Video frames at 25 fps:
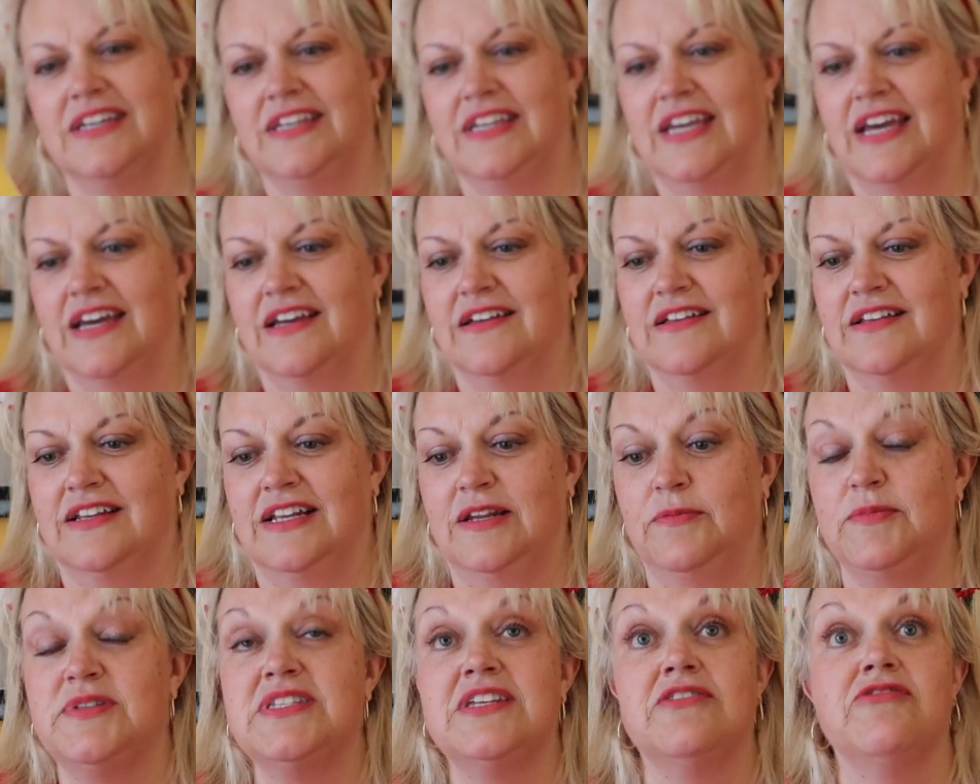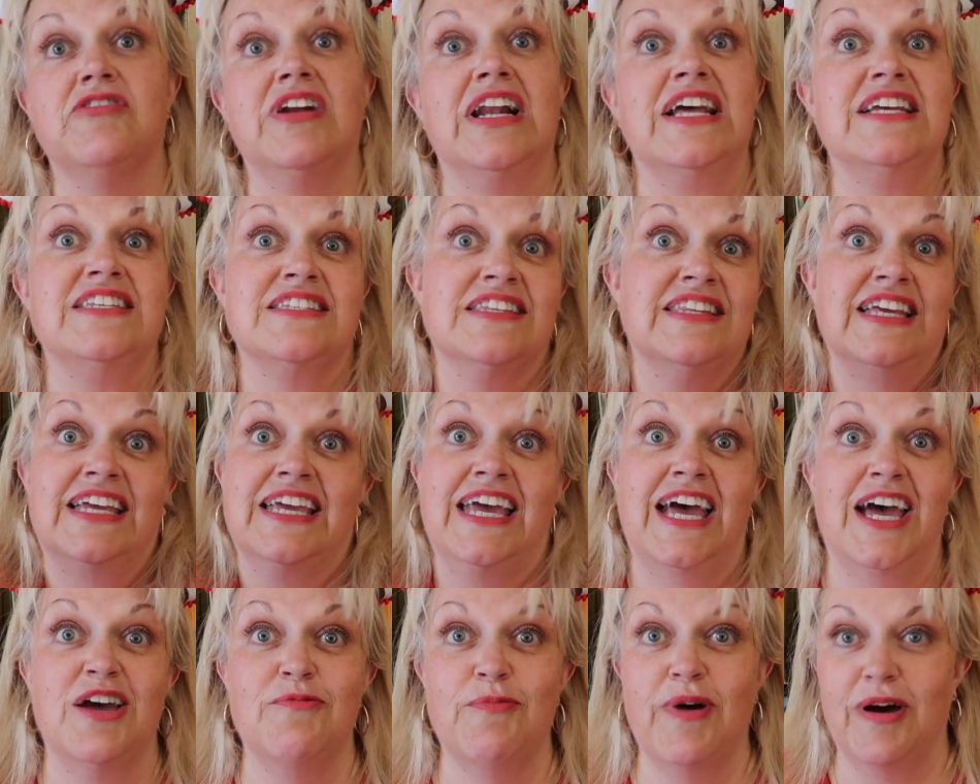yeah, limited release, and
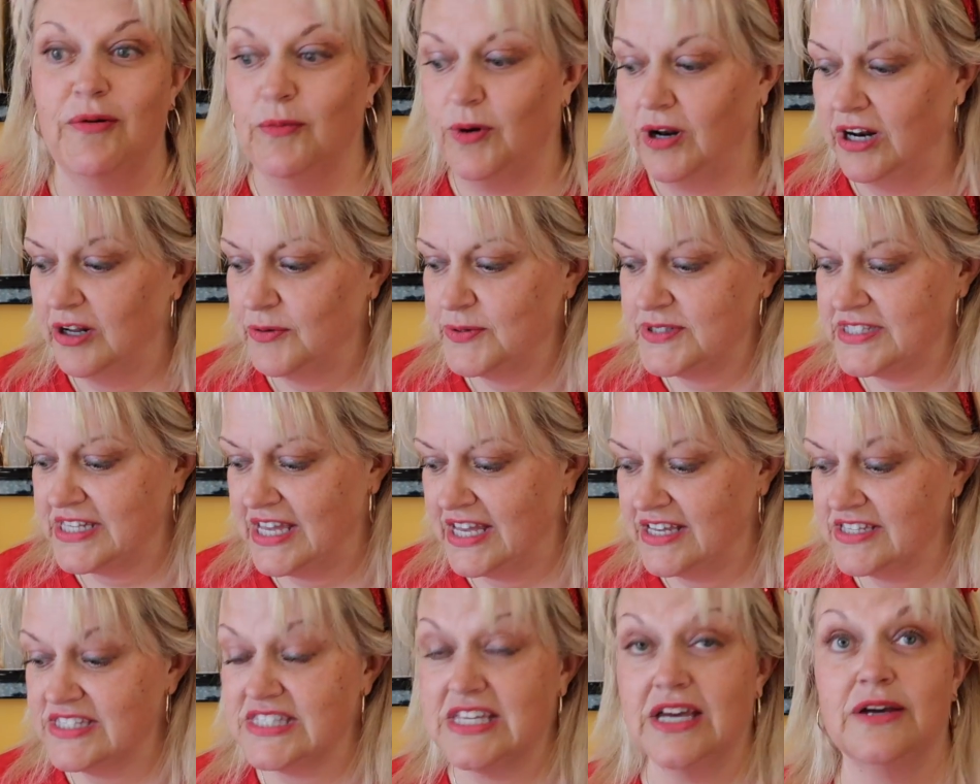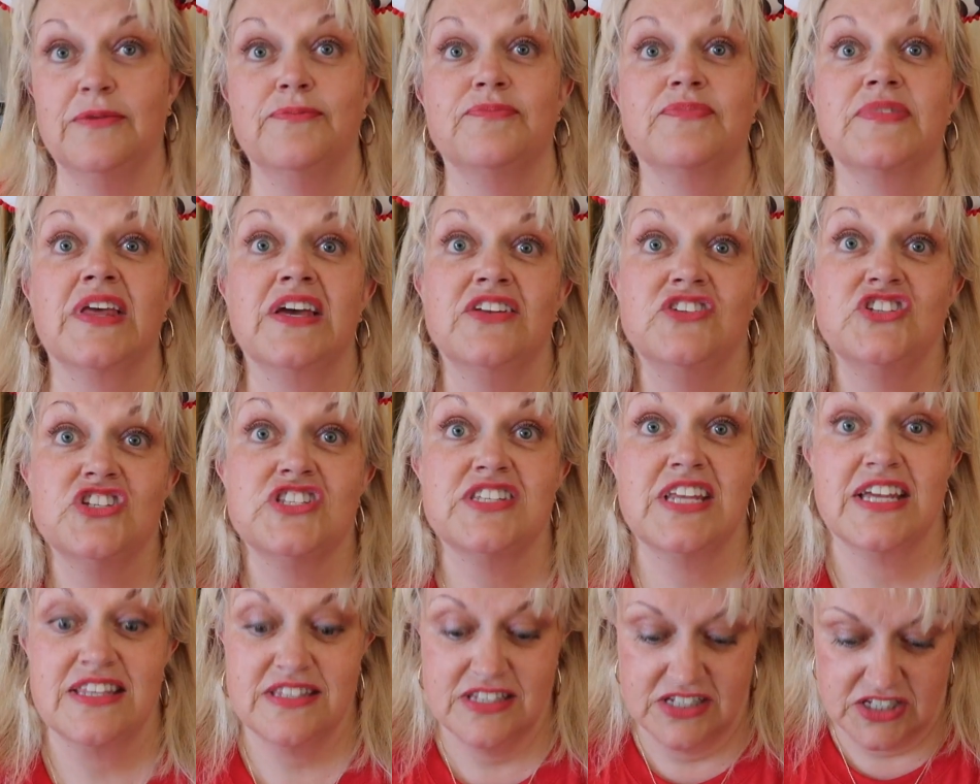it came out while I was there, so
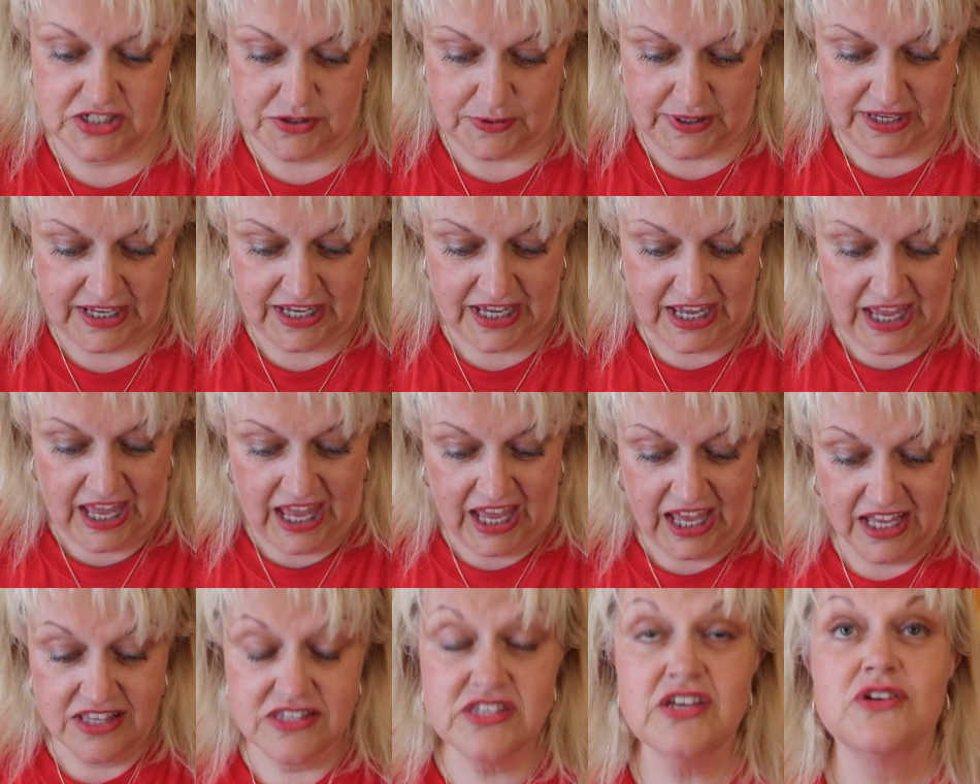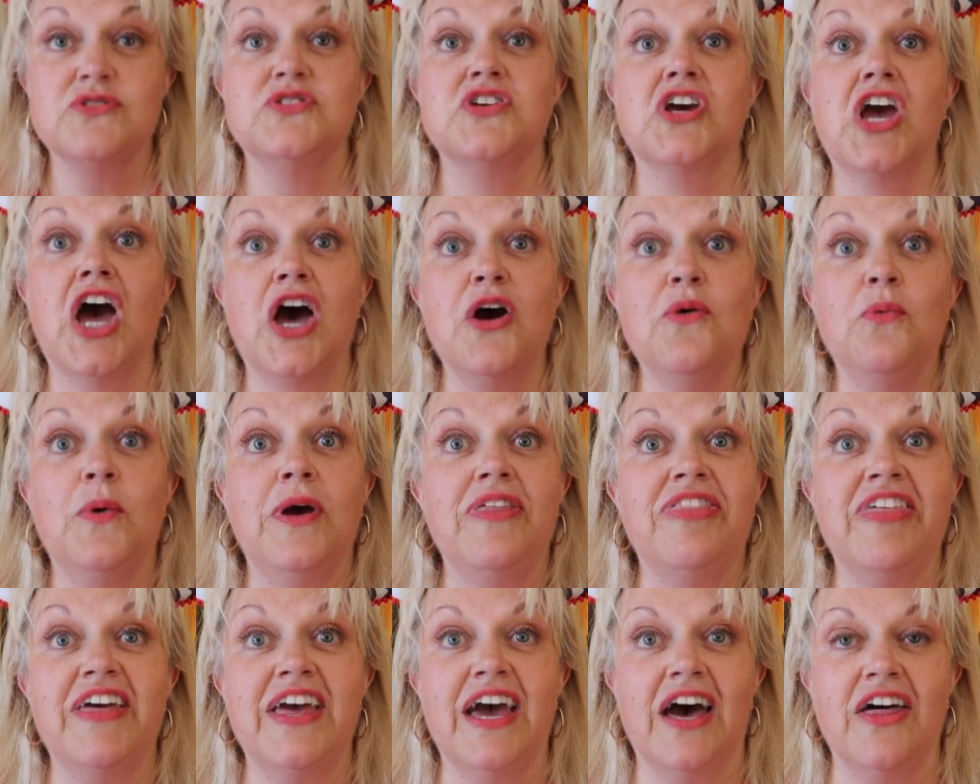just had to do it. And so to go
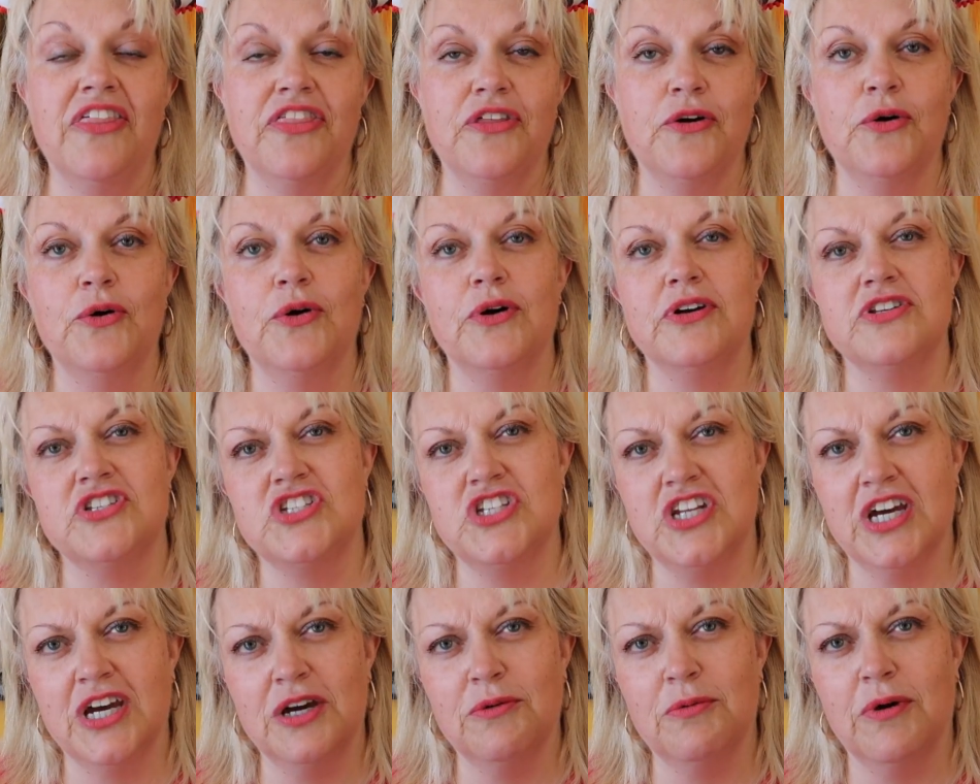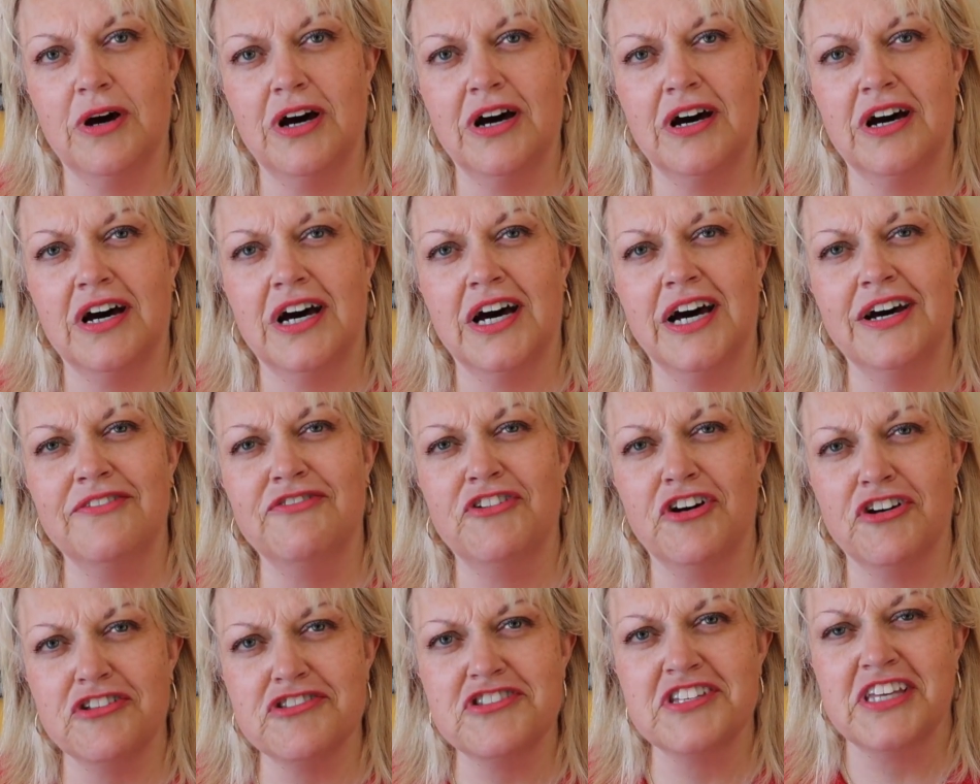with it, I thought, do you know what,
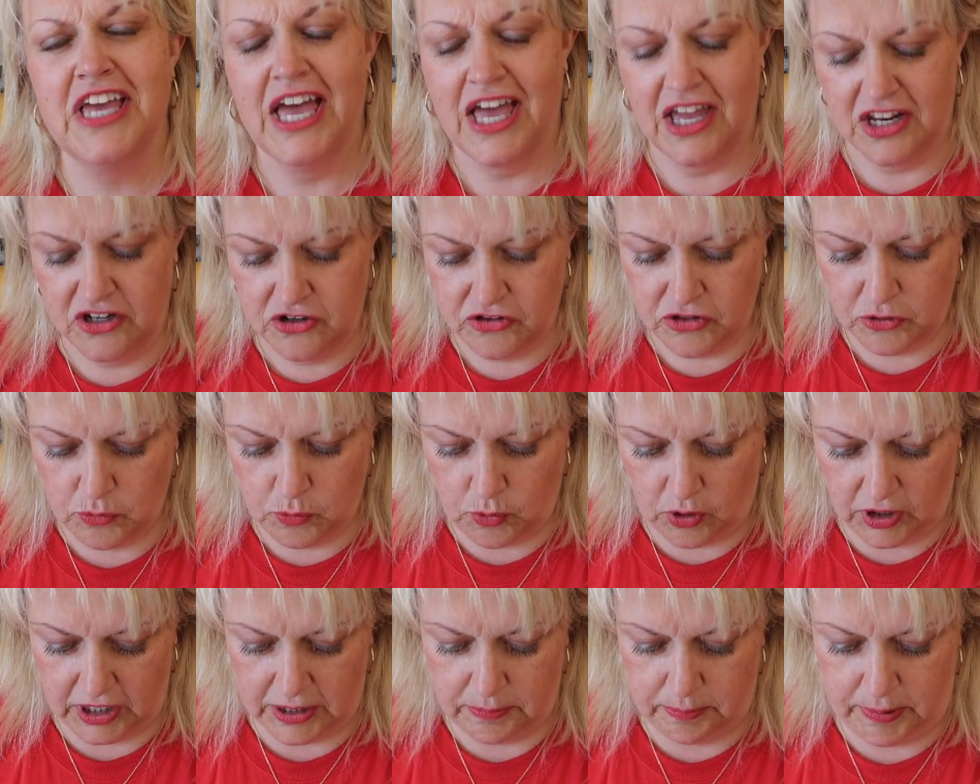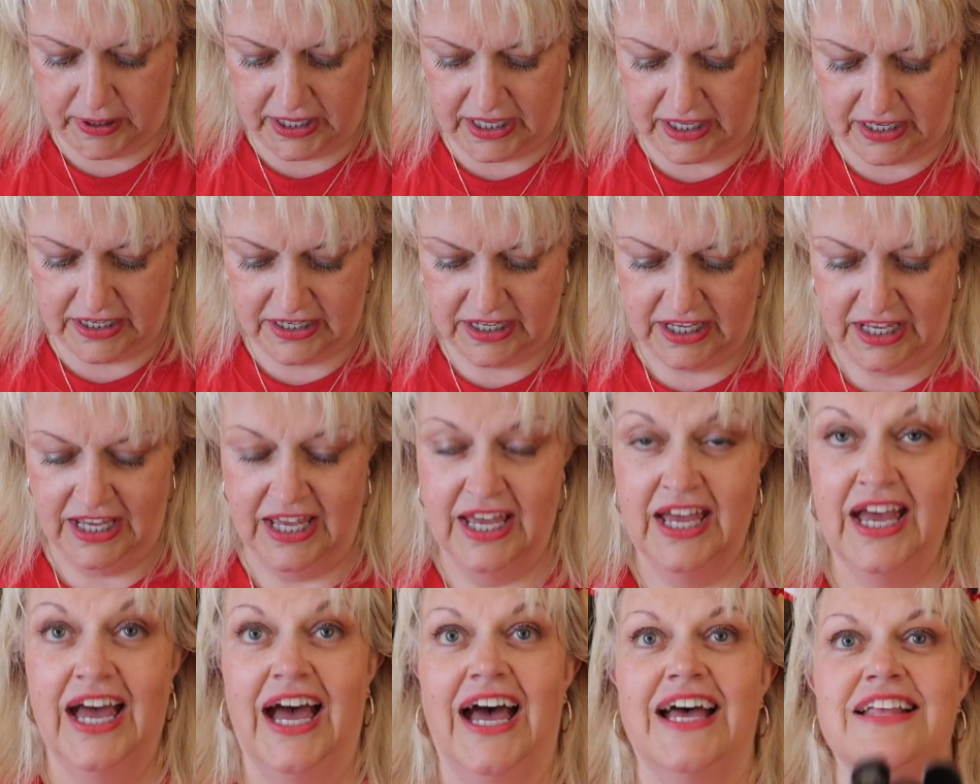I've got to get another Wally pin,
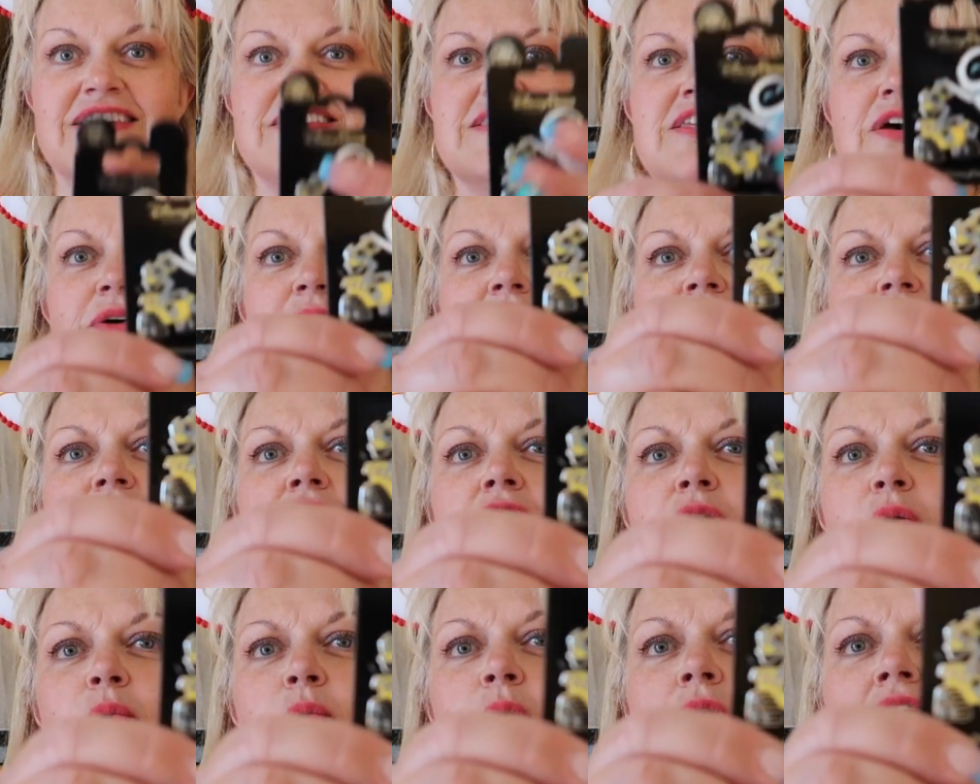and so I got